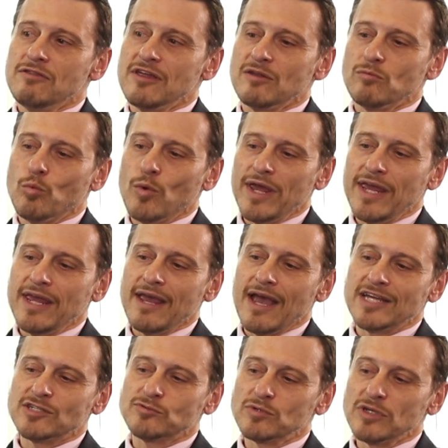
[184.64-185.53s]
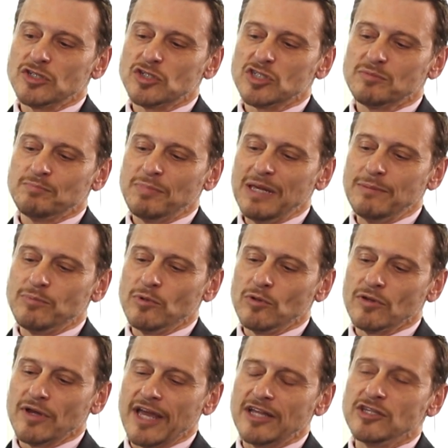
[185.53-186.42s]
that we as religious
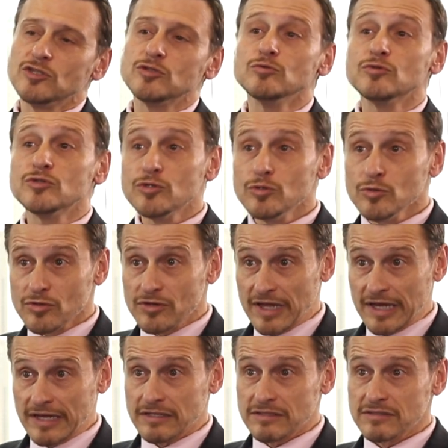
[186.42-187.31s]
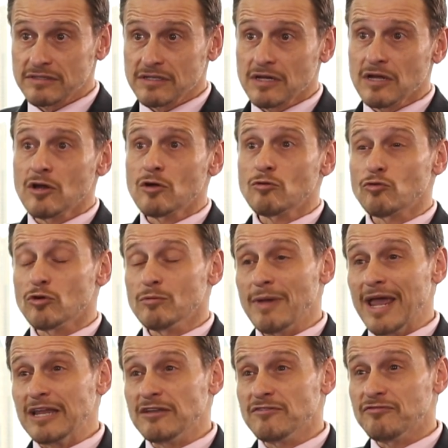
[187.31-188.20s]
people can do two things:
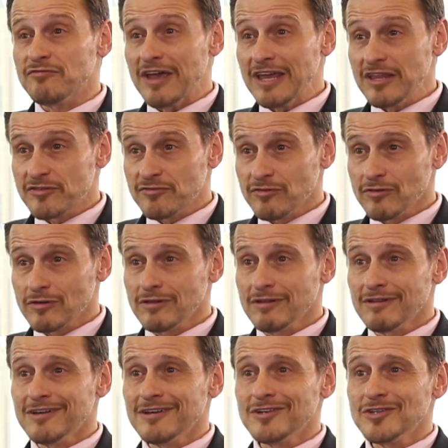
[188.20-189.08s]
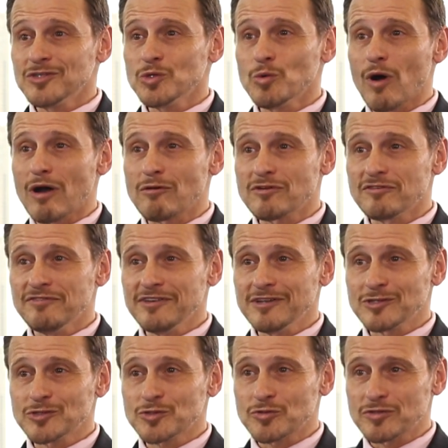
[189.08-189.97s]
remain faithful to our
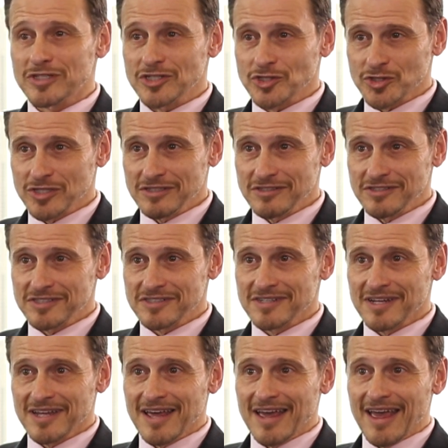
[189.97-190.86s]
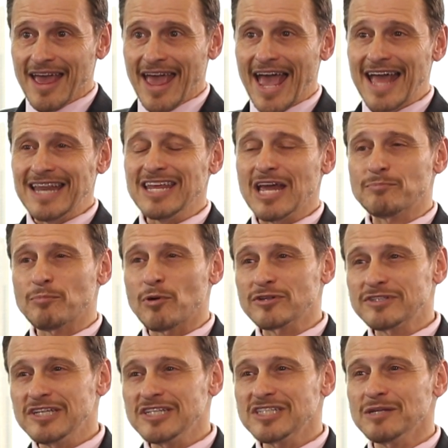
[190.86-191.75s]
revealed traditions, and yet
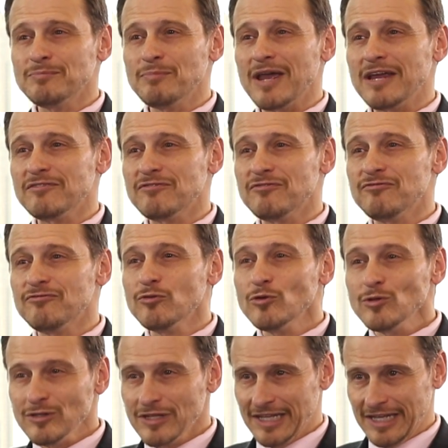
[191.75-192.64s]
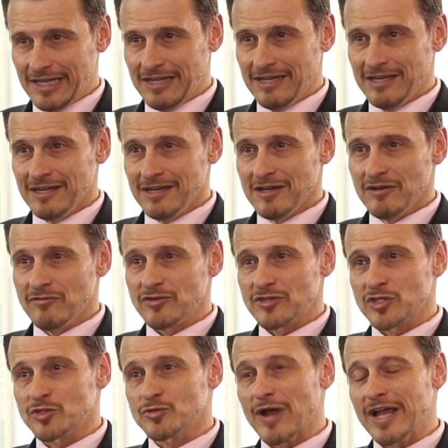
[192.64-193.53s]
participate fully
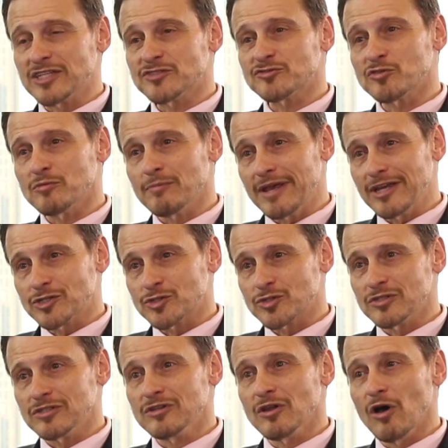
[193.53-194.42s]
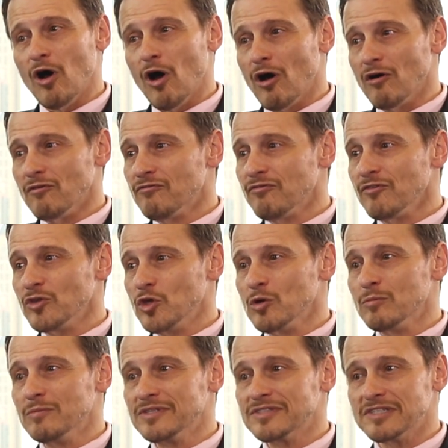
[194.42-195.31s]
for the transformation of
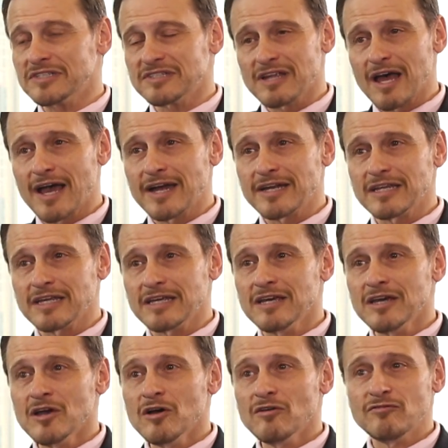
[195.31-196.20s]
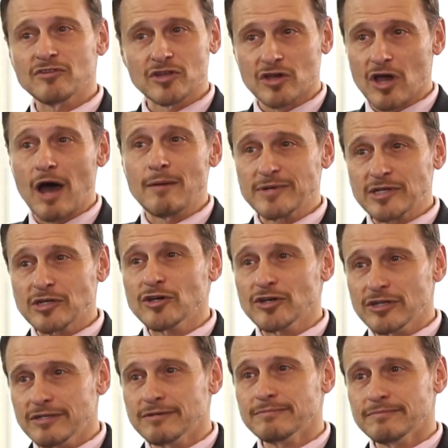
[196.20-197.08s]
human society for the common
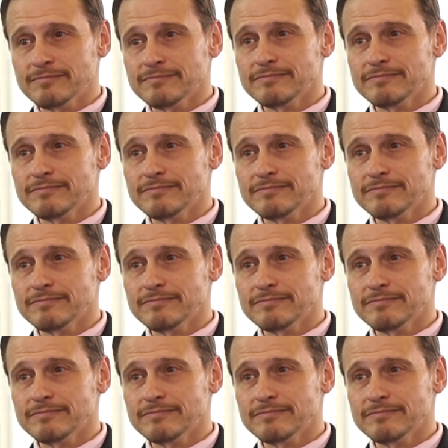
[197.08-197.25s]
good.